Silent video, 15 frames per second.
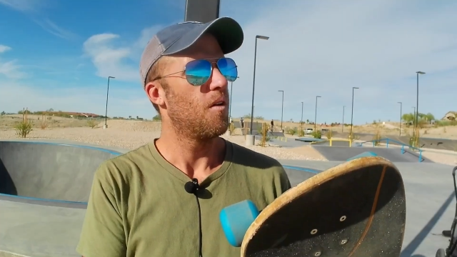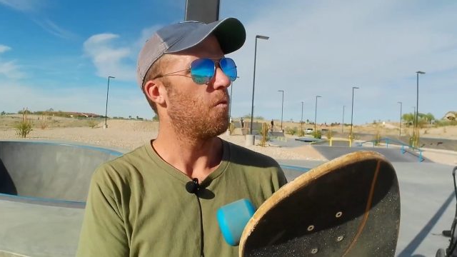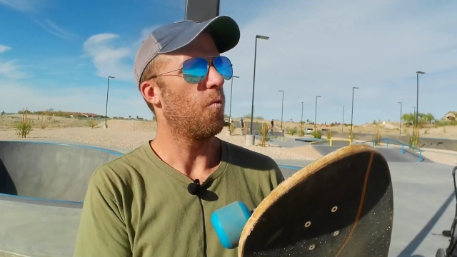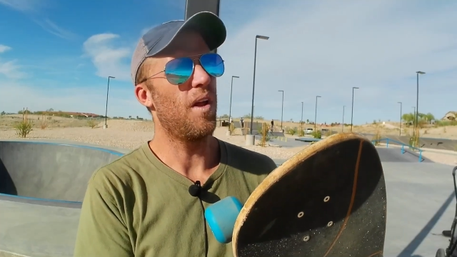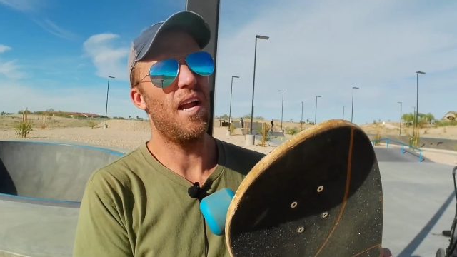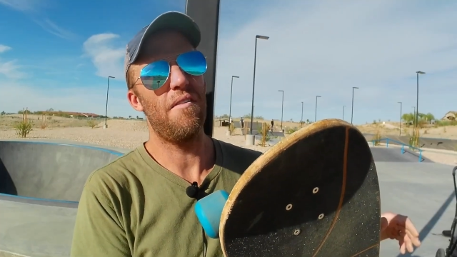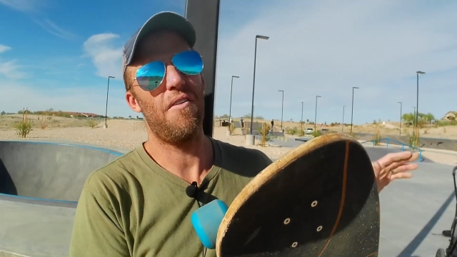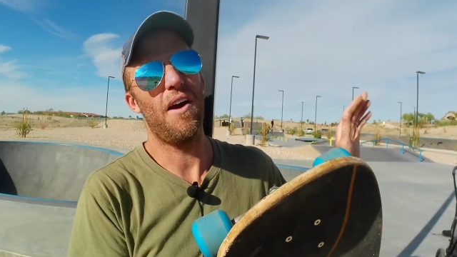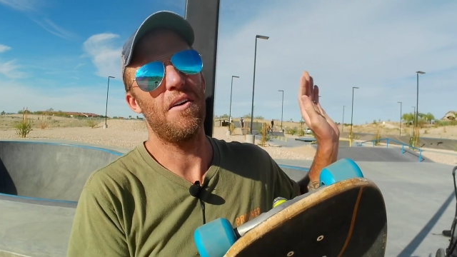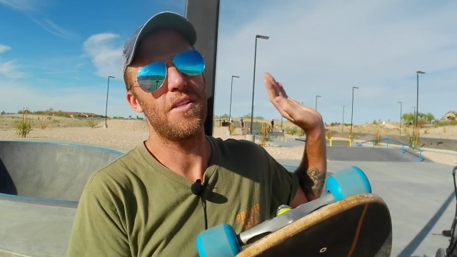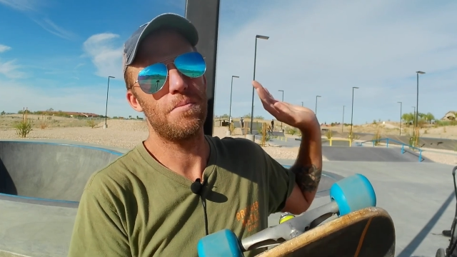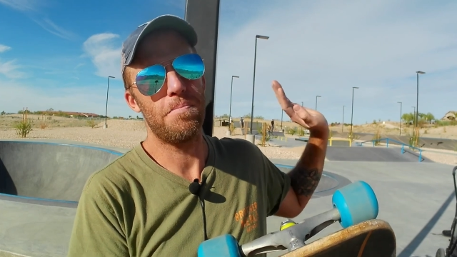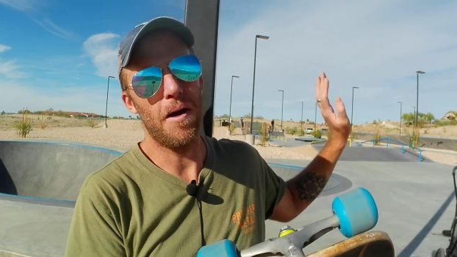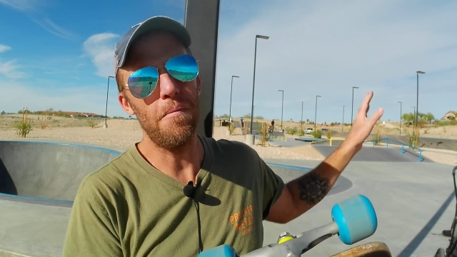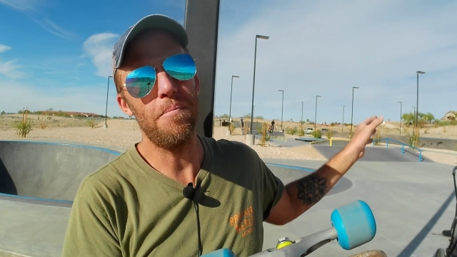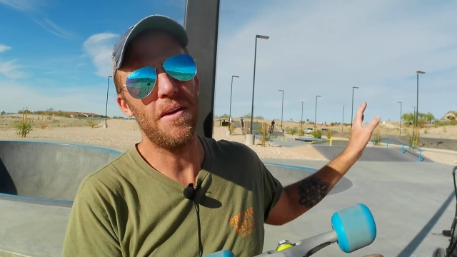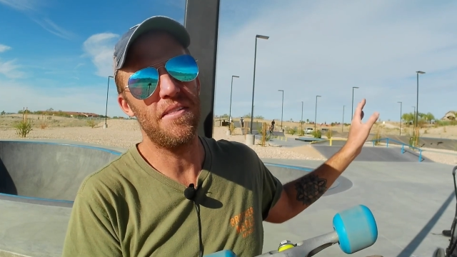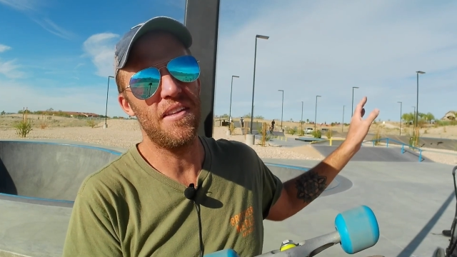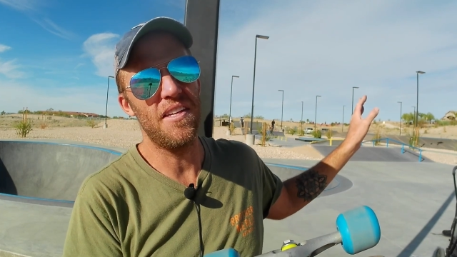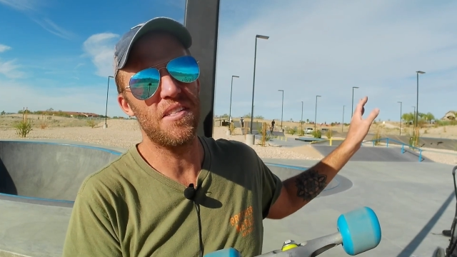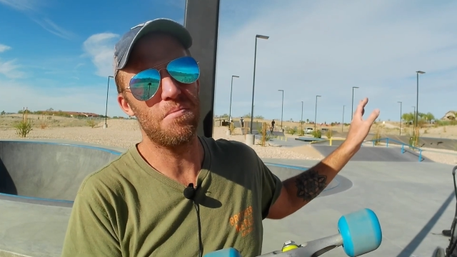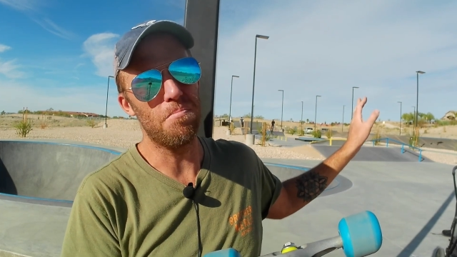Whenever I was pumping
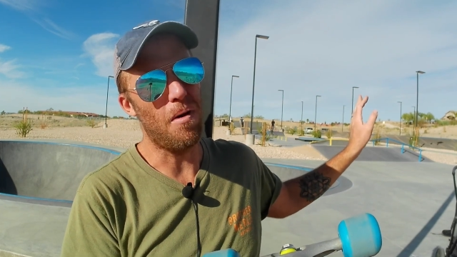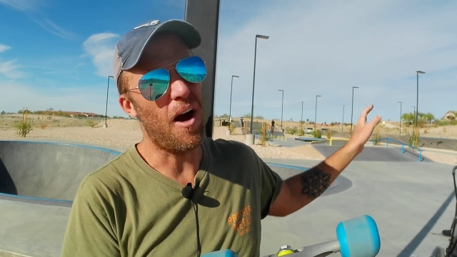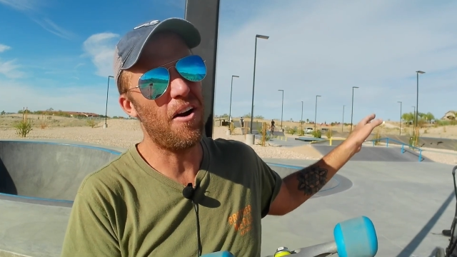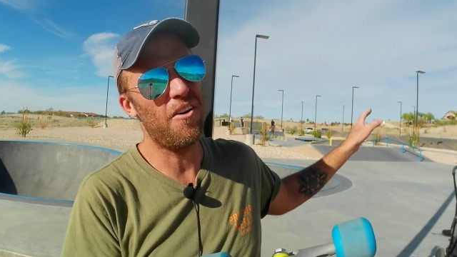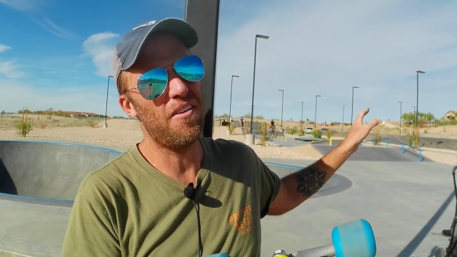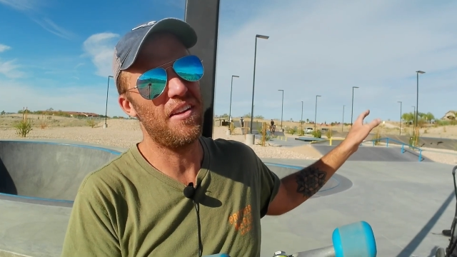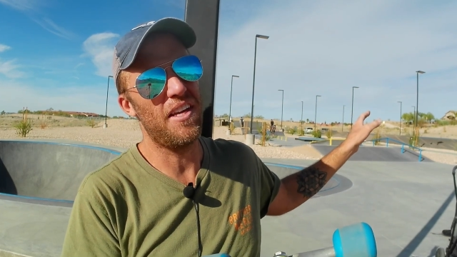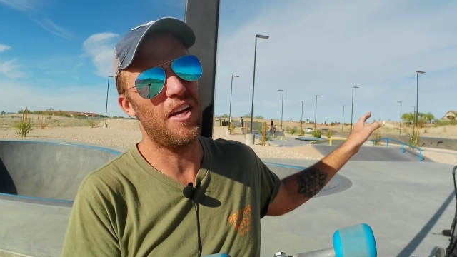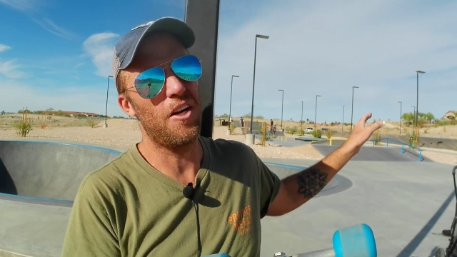these moderately